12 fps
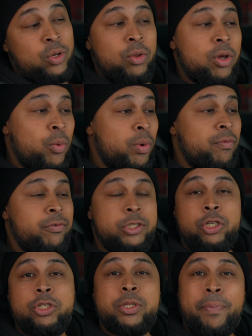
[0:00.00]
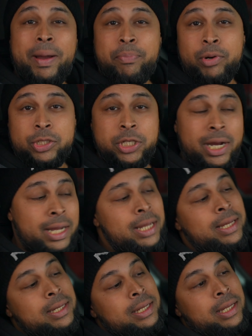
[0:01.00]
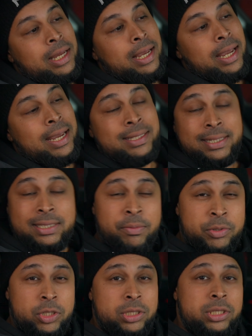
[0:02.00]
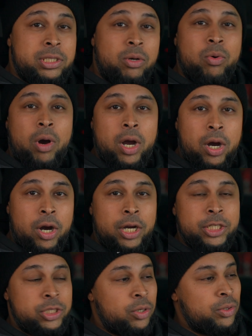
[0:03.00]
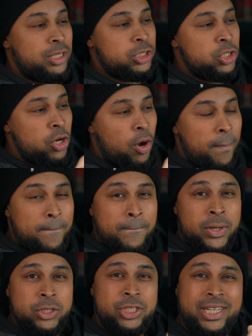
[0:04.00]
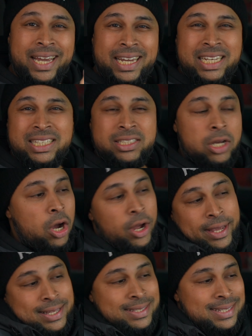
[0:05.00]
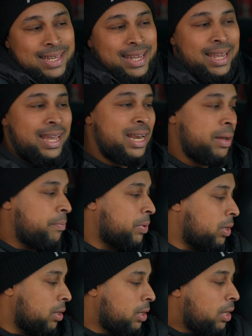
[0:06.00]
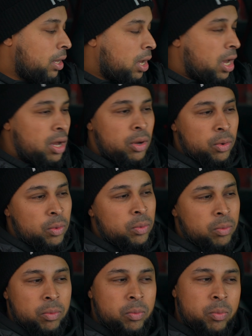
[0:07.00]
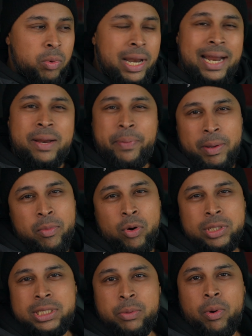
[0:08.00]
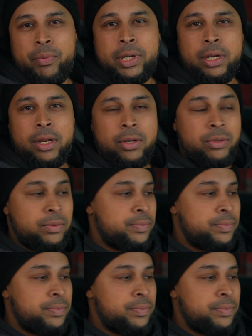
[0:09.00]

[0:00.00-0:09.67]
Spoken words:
although we've reduced the back pressure, intake temperatures are still quite high, so there's not much gains I can see in it, but we'll add a bit more and see what we can do.